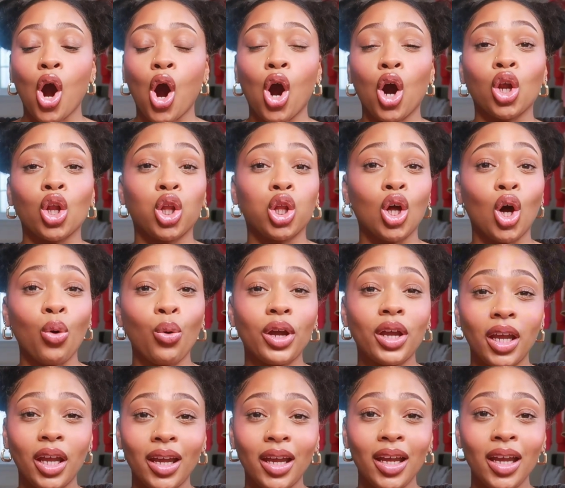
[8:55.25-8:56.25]
are
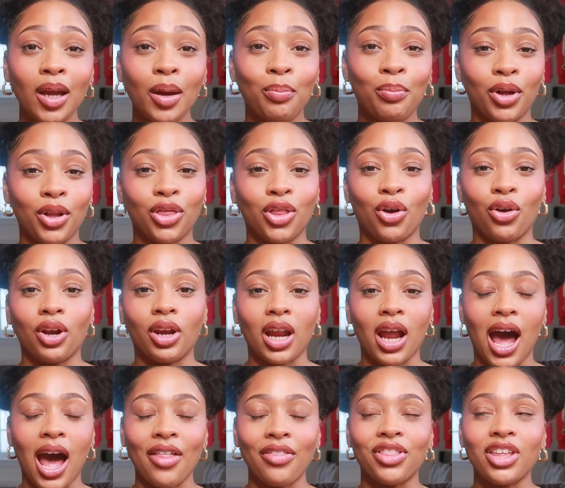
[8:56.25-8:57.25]
low-key, but they're
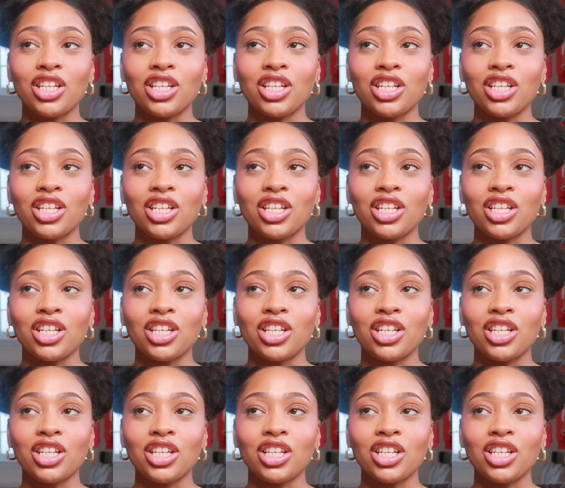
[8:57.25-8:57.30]
not.